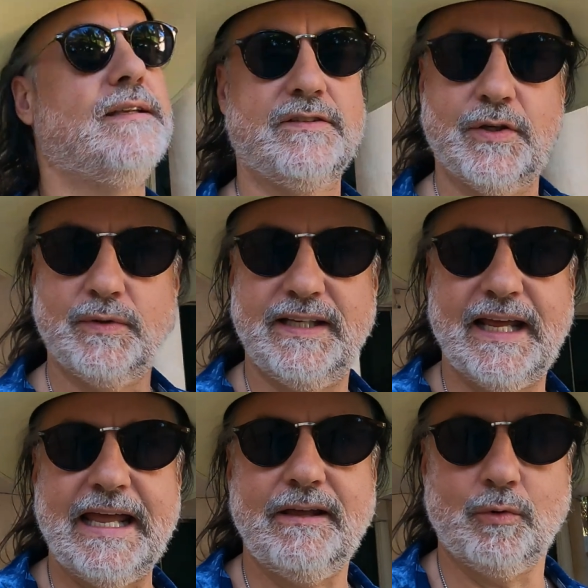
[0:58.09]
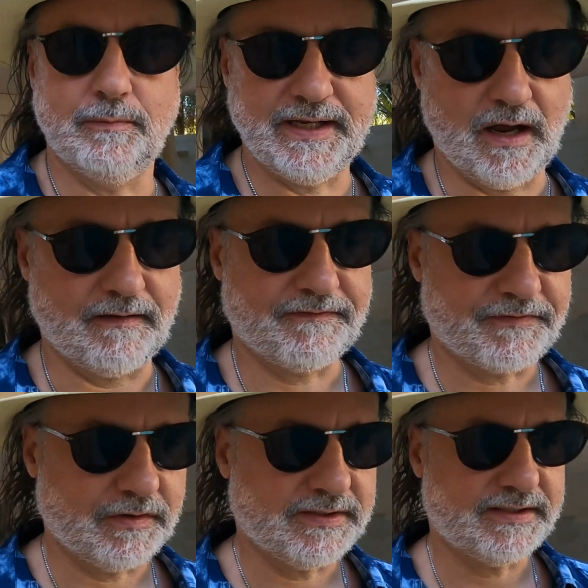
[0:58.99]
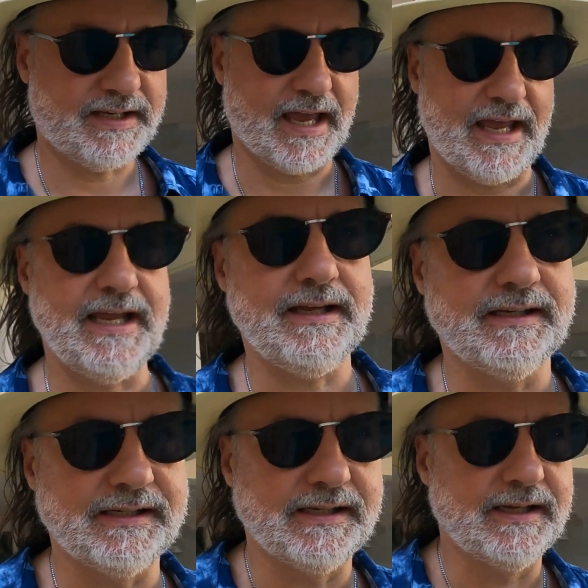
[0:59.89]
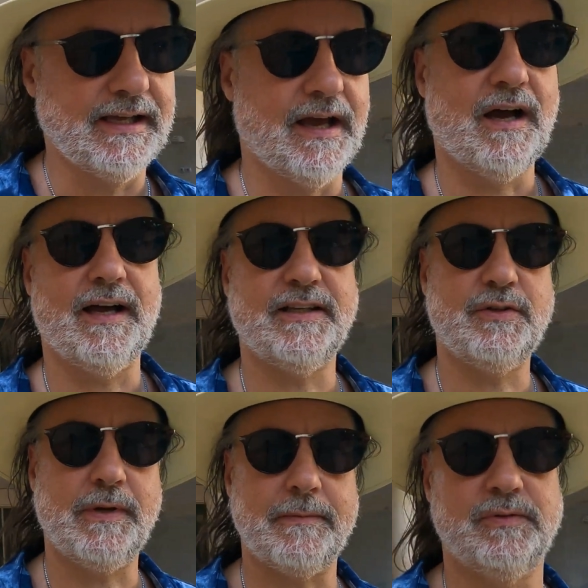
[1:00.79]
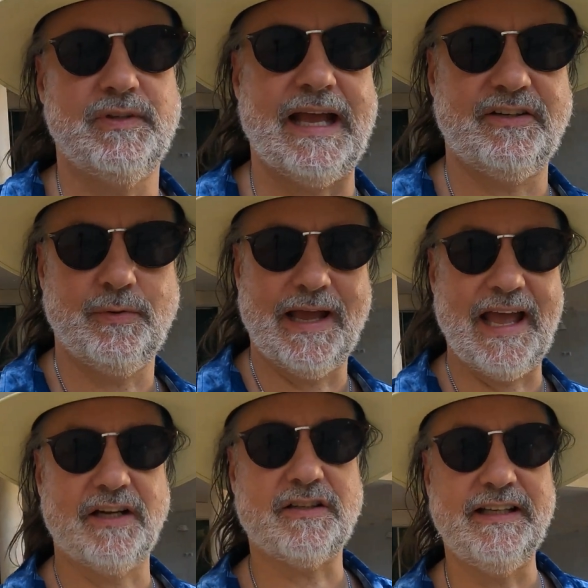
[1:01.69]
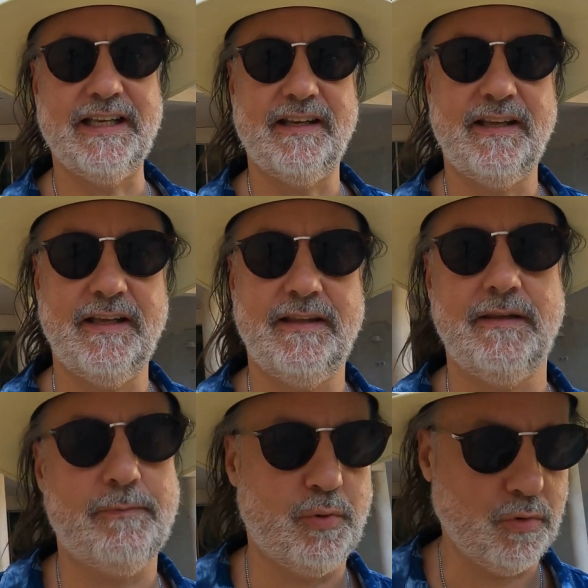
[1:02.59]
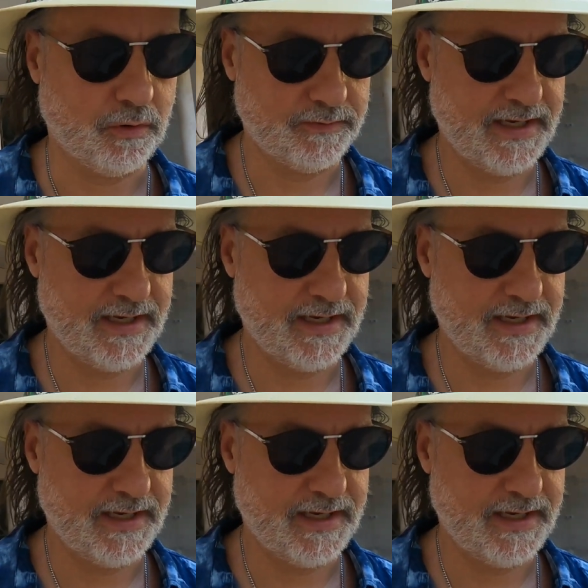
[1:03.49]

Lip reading: So today will be our first day to be able to actually get in the pool.